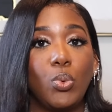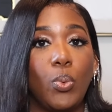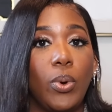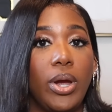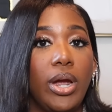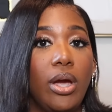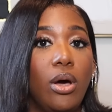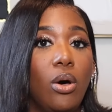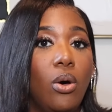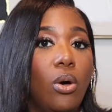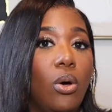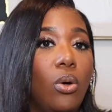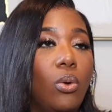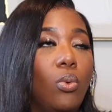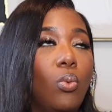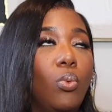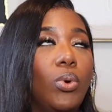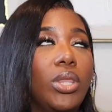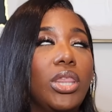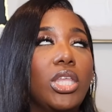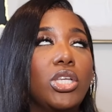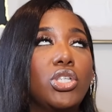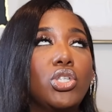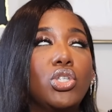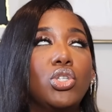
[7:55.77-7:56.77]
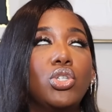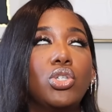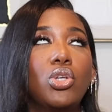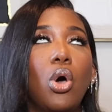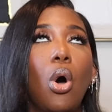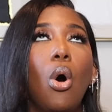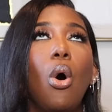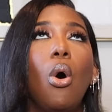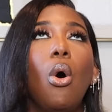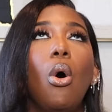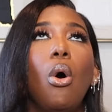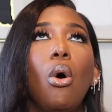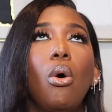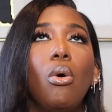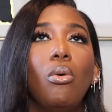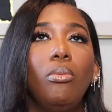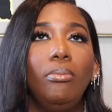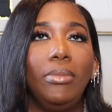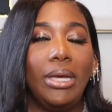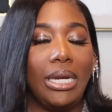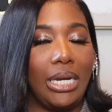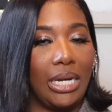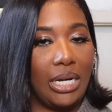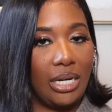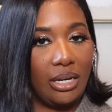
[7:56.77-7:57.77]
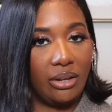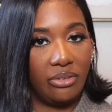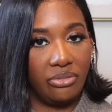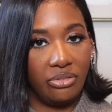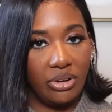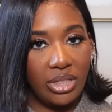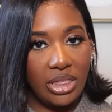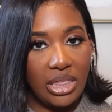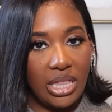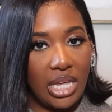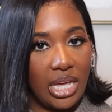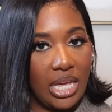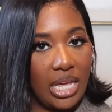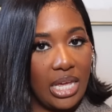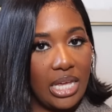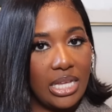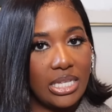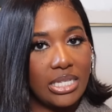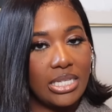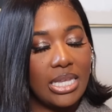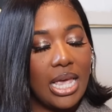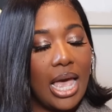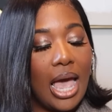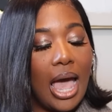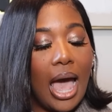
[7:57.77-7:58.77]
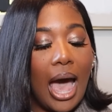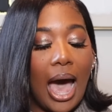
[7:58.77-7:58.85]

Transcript: well with so many different things.